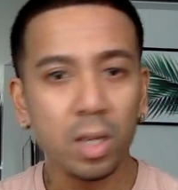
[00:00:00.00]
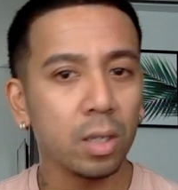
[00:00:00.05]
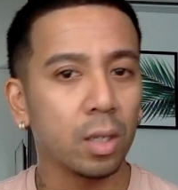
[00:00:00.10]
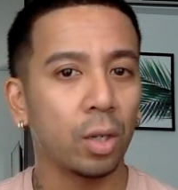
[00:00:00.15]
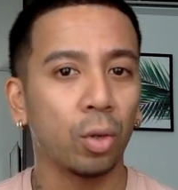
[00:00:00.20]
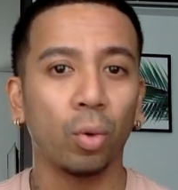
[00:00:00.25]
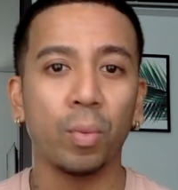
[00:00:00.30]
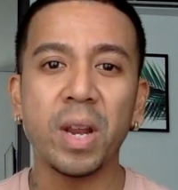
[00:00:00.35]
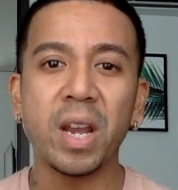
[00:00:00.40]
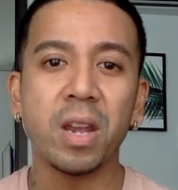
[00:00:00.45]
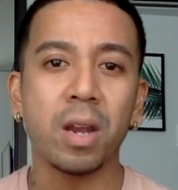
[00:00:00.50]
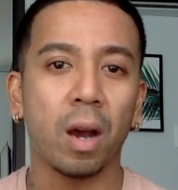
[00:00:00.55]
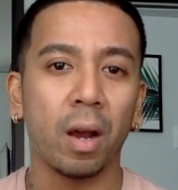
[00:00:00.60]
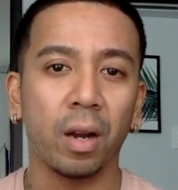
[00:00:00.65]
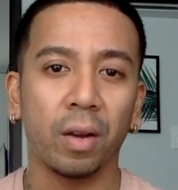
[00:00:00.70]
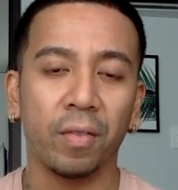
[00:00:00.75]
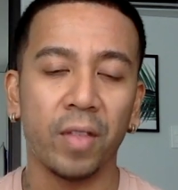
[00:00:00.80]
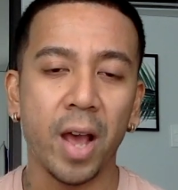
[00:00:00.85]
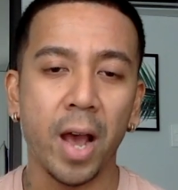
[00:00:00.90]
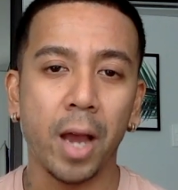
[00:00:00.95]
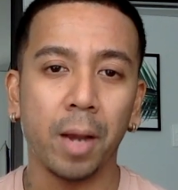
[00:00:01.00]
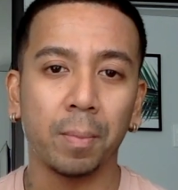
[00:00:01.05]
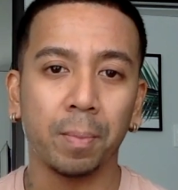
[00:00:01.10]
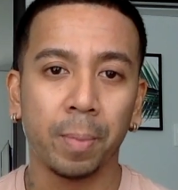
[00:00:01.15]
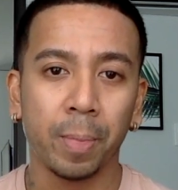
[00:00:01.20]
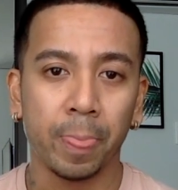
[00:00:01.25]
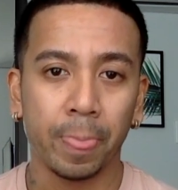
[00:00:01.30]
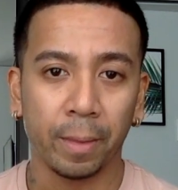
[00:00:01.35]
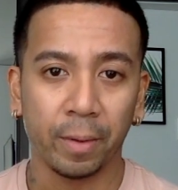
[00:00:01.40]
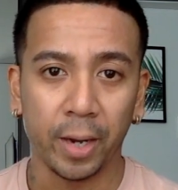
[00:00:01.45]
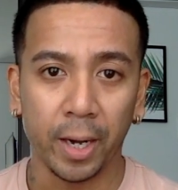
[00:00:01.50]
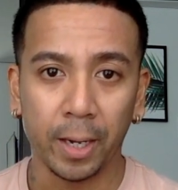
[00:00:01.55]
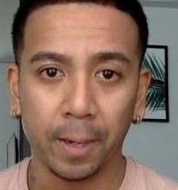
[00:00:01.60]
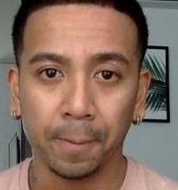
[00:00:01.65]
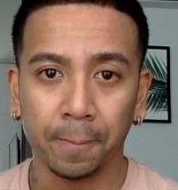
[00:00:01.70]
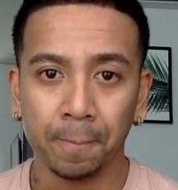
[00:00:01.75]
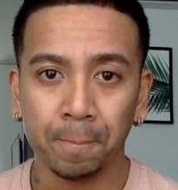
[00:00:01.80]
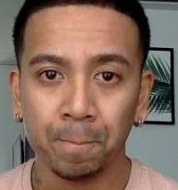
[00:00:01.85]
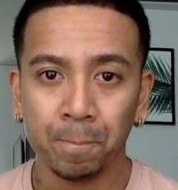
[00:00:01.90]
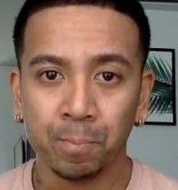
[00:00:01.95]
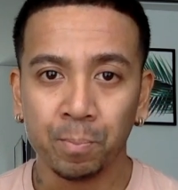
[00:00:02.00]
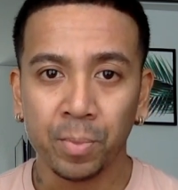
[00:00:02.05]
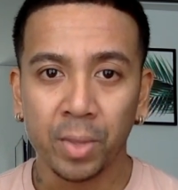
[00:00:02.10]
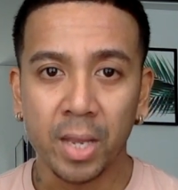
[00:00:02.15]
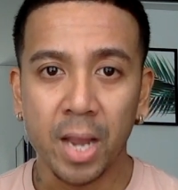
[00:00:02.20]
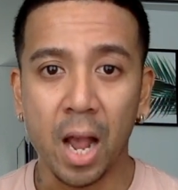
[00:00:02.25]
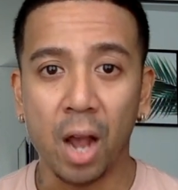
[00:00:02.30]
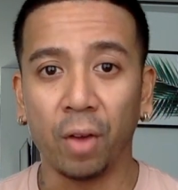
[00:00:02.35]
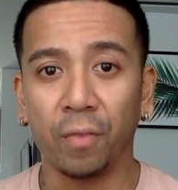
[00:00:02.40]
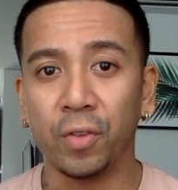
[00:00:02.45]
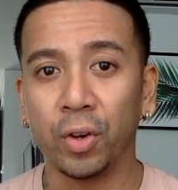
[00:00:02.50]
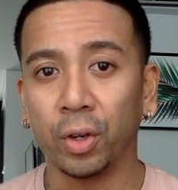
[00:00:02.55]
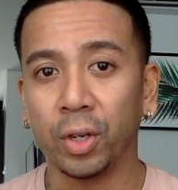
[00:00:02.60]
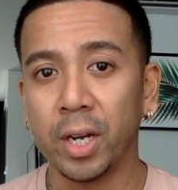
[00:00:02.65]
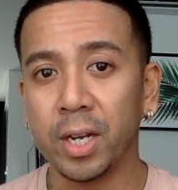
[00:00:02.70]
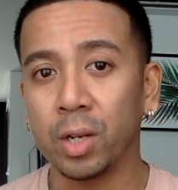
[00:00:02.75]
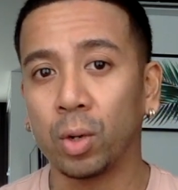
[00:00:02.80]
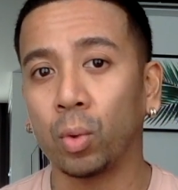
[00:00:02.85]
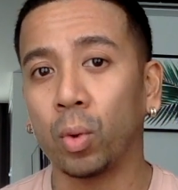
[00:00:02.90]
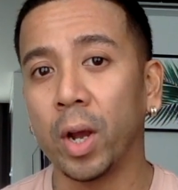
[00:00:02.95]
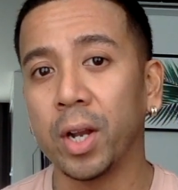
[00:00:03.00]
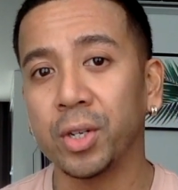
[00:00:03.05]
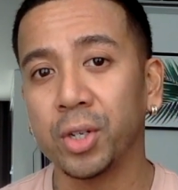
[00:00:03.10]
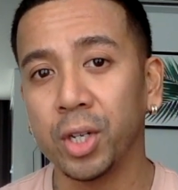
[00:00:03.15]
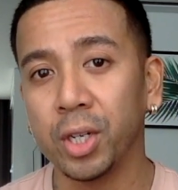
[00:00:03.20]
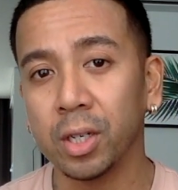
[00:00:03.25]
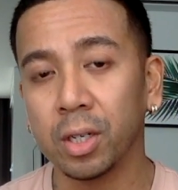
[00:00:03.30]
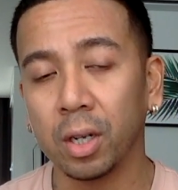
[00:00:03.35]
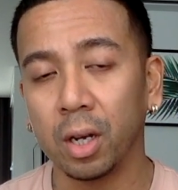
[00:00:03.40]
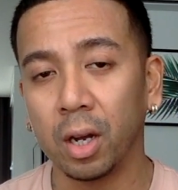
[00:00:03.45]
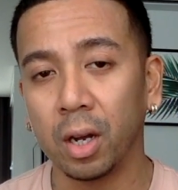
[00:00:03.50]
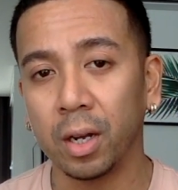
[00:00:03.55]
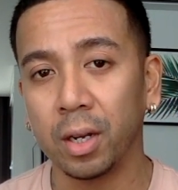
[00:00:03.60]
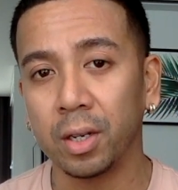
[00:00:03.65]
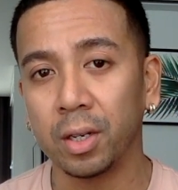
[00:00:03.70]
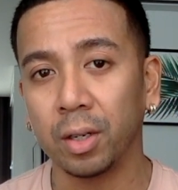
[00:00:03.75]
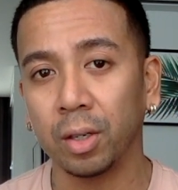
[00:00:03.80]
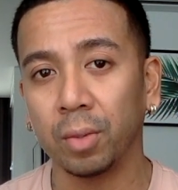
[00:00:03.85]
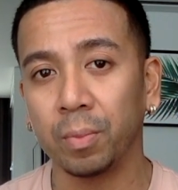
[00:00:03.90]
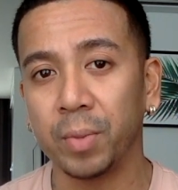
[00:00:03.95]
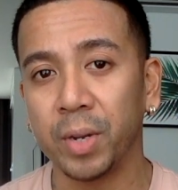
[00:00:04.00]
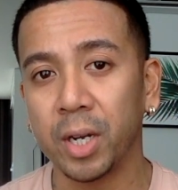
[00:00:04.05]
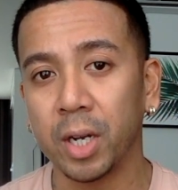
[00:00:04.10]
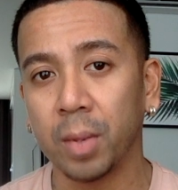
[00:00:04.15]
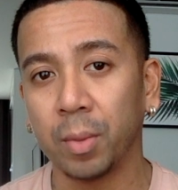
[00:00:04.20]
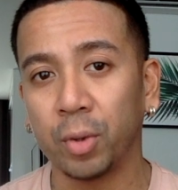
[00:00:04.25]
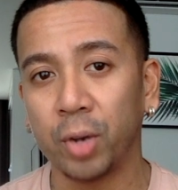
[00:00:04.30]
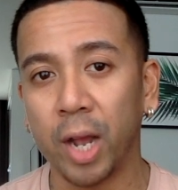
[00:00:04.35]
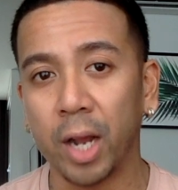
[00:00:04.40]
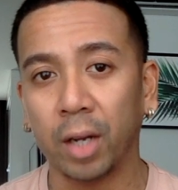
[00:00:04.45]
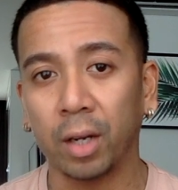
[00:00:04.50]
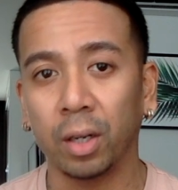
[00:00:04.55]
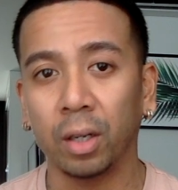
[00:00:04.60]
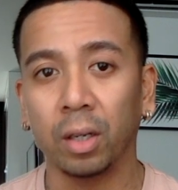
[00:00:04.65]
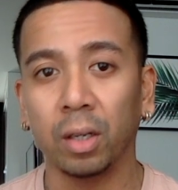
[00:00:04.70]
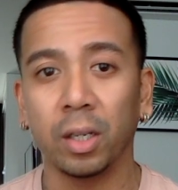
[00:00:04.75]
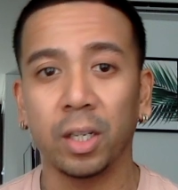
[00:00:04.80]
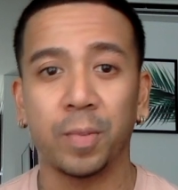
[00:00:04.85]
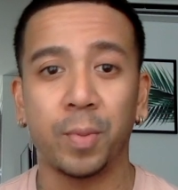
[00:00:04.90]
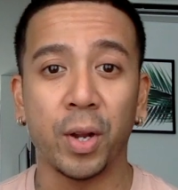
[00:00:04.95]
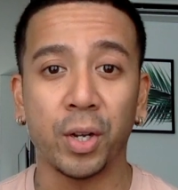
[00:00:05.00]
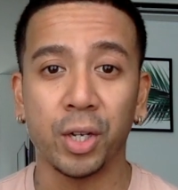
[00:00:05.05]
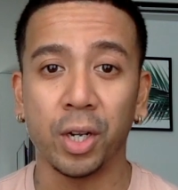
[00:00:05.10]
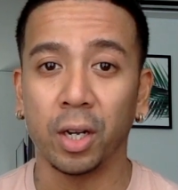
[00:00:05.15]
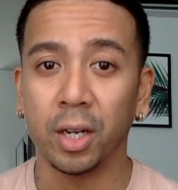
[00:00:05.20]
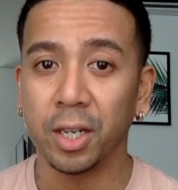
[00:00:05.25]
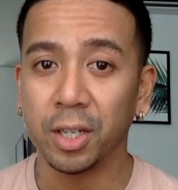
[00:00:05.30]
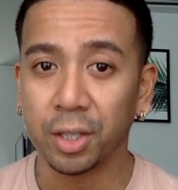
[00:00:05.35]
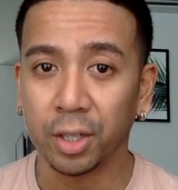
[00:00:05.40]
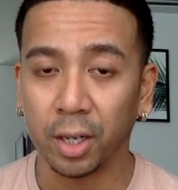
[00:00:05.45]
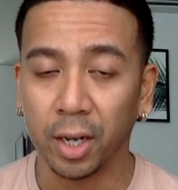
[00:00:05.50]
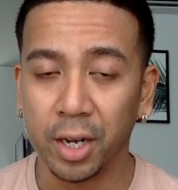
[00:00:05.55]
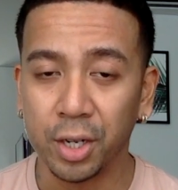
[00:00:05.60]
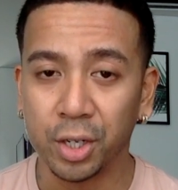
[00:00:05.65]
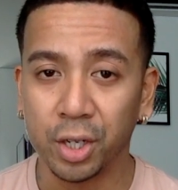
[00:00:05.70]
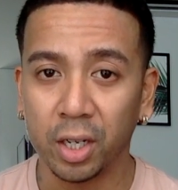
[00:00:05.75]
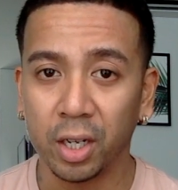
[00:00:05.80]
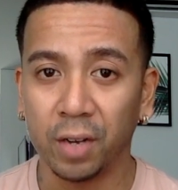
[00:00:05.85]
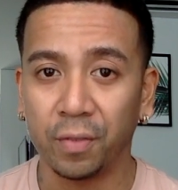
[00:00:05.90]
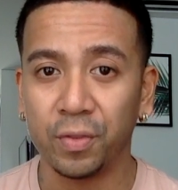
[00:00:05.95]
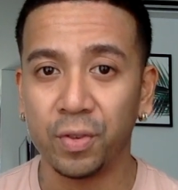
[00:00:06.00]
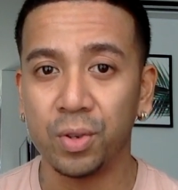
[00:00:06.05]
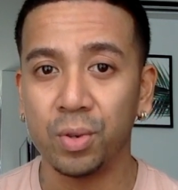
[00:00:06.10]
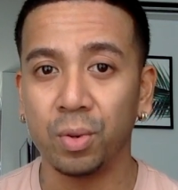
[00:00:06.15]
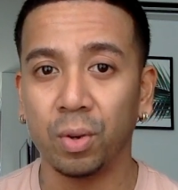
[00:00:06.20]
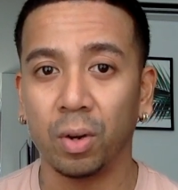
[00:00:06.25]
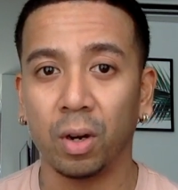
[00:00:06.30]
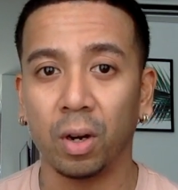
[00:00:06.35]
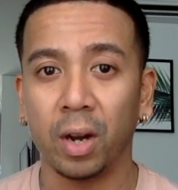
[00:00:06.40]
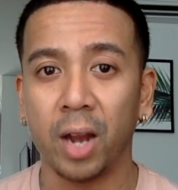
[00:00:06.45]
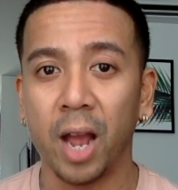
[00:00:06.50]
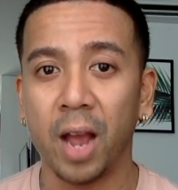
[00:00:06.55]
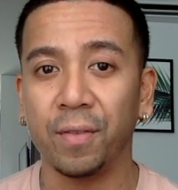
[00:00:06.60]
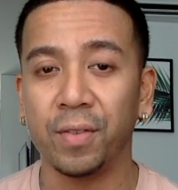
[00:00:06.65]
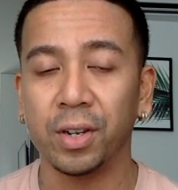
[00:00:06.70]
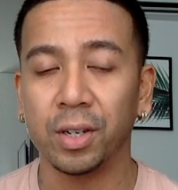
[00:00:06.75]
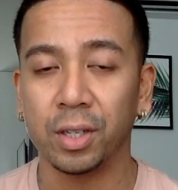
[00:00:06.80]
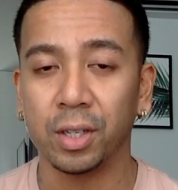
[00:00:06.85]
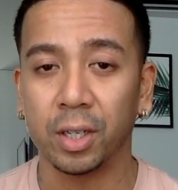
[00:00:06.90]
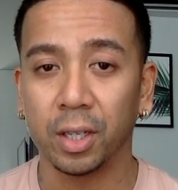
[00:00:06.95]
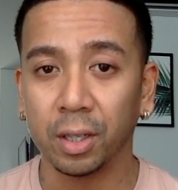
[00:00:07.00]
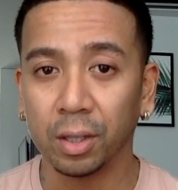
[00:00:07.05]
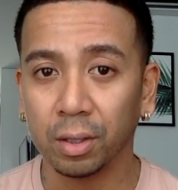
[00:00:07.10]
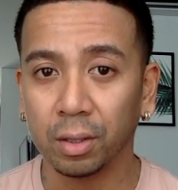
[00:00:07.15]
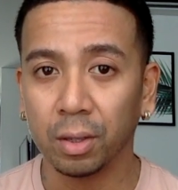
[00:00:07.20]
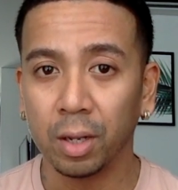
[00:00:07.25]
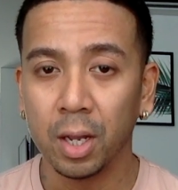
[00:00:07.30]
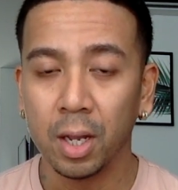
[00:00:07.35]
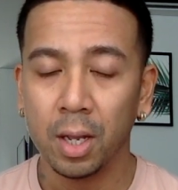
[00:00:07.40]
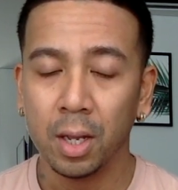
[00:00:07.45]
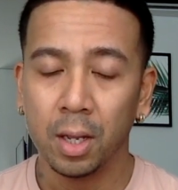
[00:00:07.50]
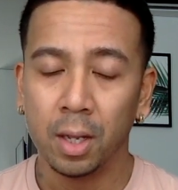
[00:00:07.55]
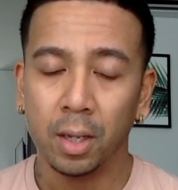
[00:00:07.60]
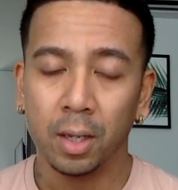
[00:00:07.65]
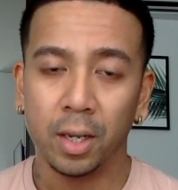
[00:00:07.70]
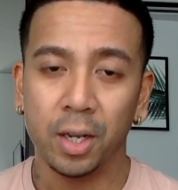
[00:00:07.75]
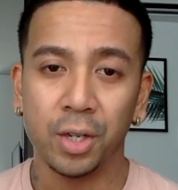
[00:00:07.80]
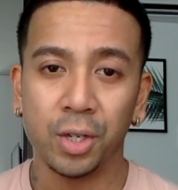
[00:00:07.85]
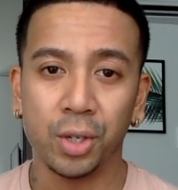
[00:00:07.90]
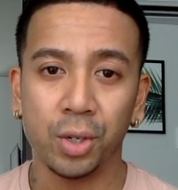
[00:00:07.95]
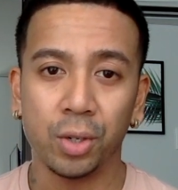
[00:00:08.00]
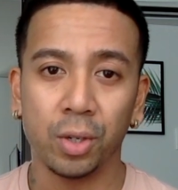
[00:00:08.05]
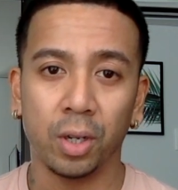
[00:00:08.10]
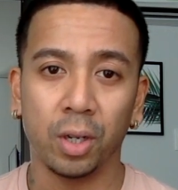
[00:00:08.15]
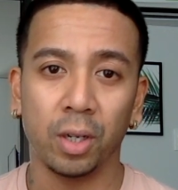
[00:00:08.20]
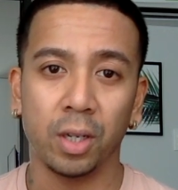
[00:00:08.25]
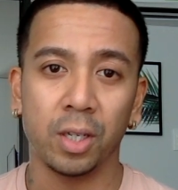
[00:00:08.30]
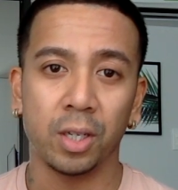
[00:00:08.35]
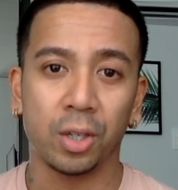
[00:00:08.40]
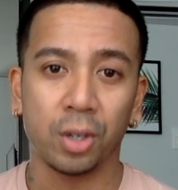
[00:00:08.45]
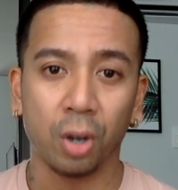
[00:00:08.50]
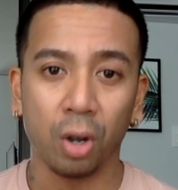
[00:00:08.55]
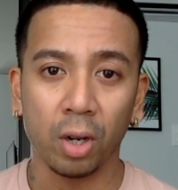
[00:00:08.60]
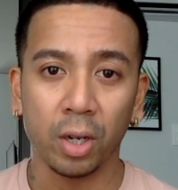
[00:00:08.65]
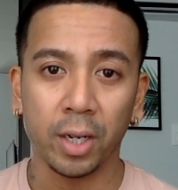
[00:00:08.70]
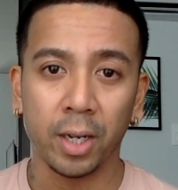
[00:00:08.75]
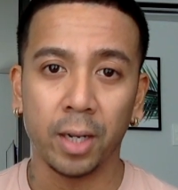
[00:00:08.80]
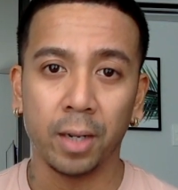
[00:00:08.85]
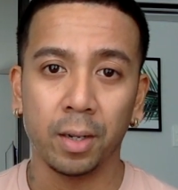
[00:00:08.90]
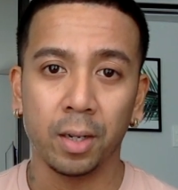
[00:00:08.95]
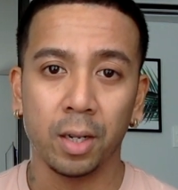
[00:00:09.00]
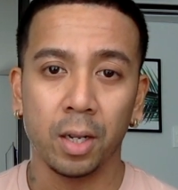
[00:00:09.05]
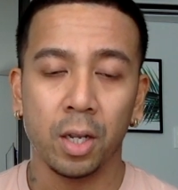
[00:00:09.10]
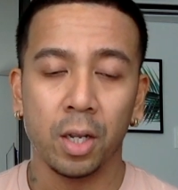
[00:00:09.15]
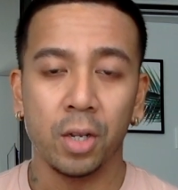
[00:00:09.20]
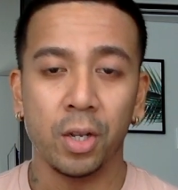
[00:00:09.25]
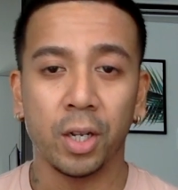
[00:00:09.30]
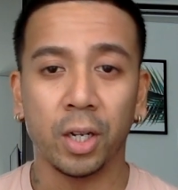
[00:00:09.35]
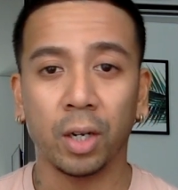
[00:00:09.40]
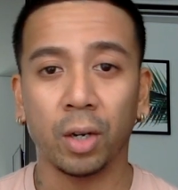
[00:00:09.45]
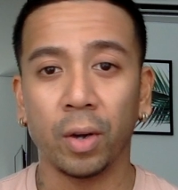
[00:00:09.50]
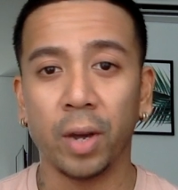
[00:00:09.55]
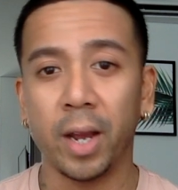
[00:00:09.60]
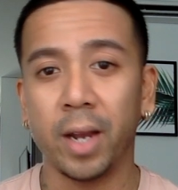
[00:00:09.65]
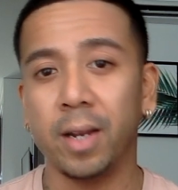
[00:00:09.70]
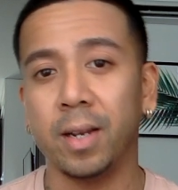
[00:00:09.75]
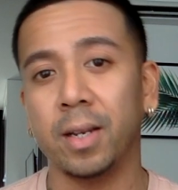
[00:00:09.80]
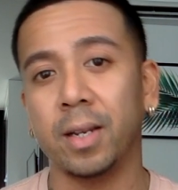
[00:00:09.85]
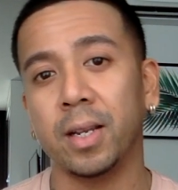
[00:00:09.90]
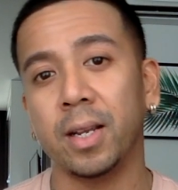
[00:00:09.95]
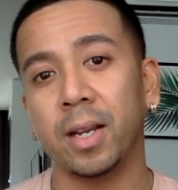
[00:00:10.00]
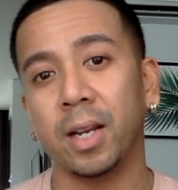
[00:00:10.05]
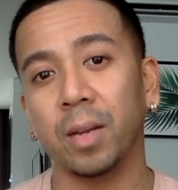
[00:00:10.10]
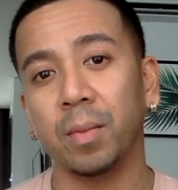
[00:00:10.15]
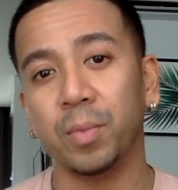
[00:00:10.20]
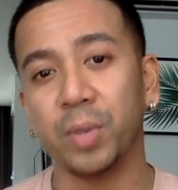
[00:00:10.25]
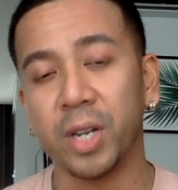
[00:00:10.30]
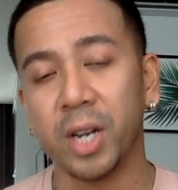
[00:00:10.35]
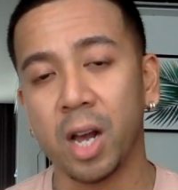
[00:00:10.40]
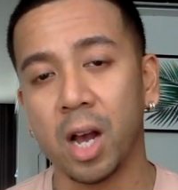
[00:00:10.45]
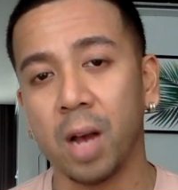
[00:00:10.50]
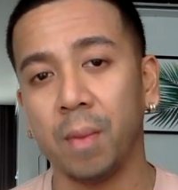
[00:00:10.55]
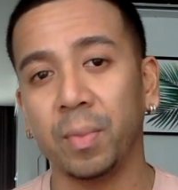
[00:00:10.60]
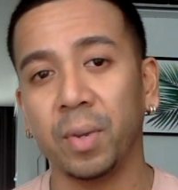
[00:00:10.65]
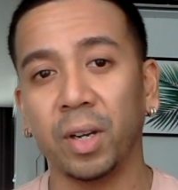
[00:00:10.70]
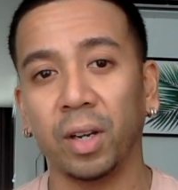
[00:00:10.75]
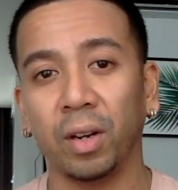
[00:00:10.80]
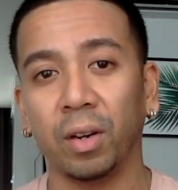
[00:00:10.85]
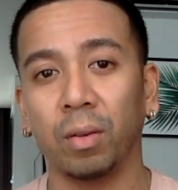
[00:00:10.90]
There will be none of that, right? Now, if there's any questions on your Binom tracker, especially on installation, if you are having still issues on installing it, you can go ahead and hit up Binom.